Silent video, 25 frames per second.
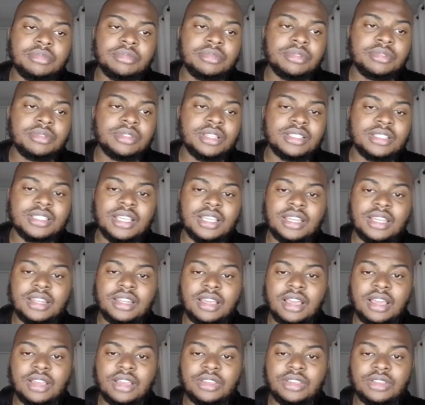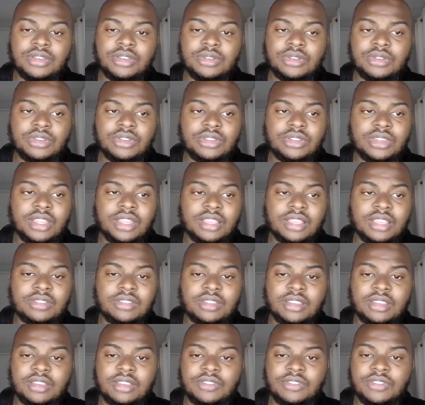That's kind of how you nest
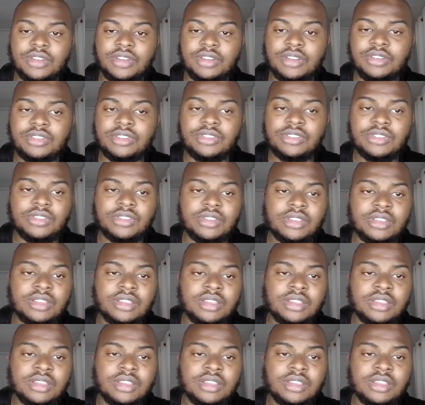the if errors.